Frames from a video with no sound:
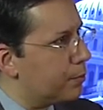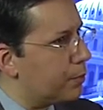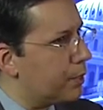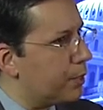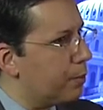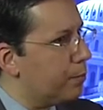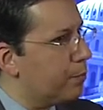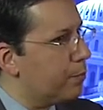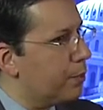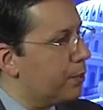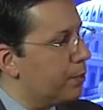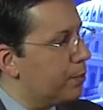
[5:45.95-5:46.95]

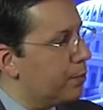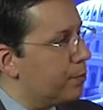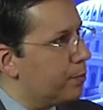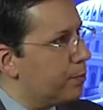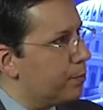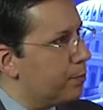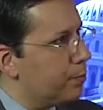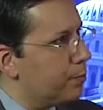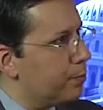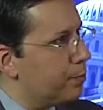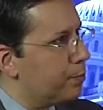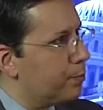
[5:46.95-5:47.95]

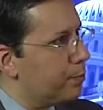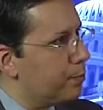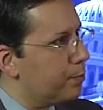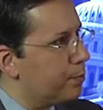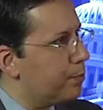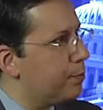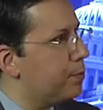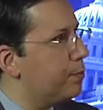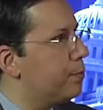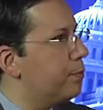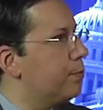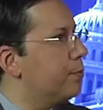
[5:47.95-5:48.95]

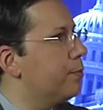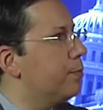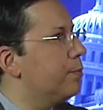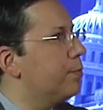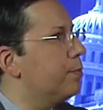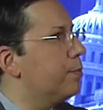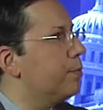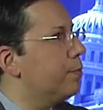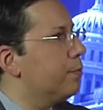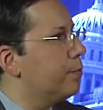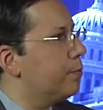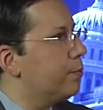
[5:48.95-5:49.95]

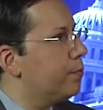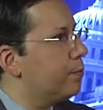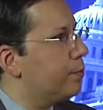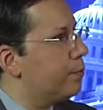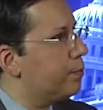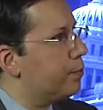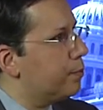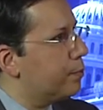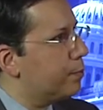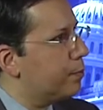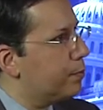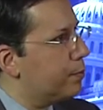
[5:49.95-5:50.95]

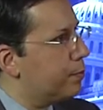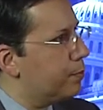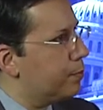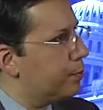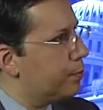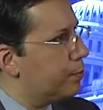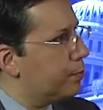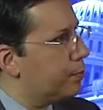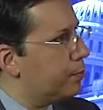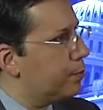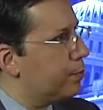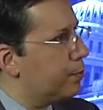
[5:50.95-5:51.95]

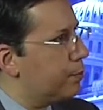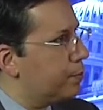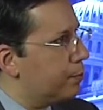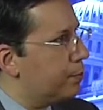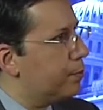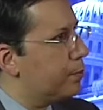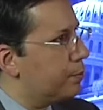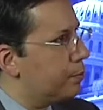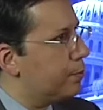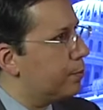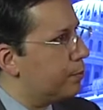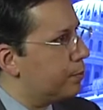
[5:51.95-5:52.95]

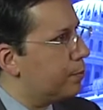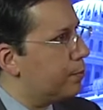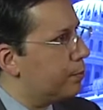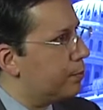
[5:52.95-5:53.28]
(not speaking)